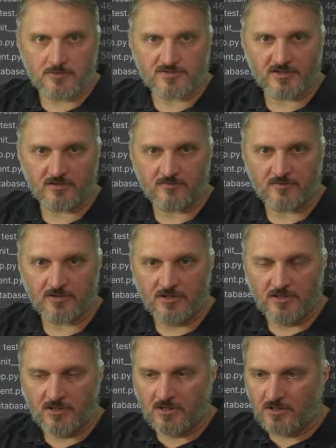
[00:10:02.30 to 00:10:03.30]
yourself.
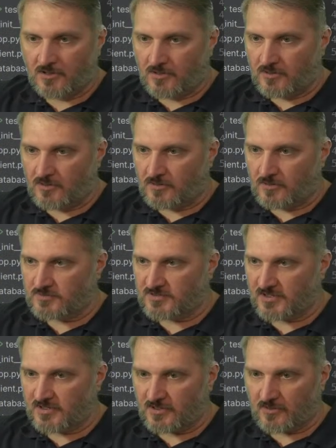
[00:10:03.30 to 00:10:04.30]
Is
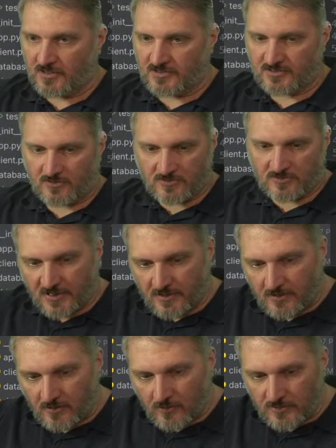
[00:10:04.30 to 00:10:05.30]
that it? Oh, I just closed my
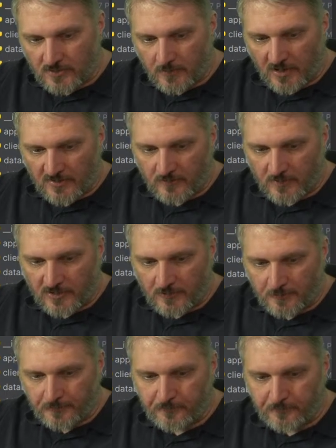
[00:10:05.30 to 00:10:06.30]
only browser window.
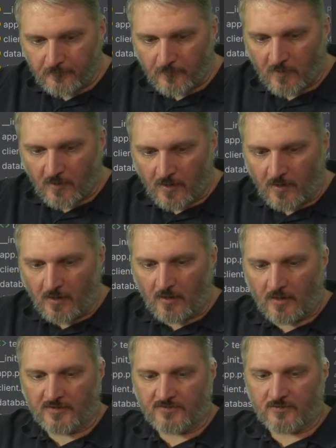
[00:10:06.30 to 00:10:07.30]

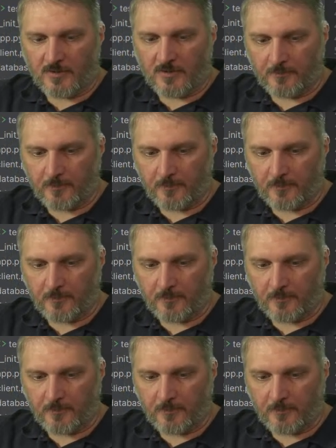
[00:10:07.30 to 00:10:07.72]
That's okay.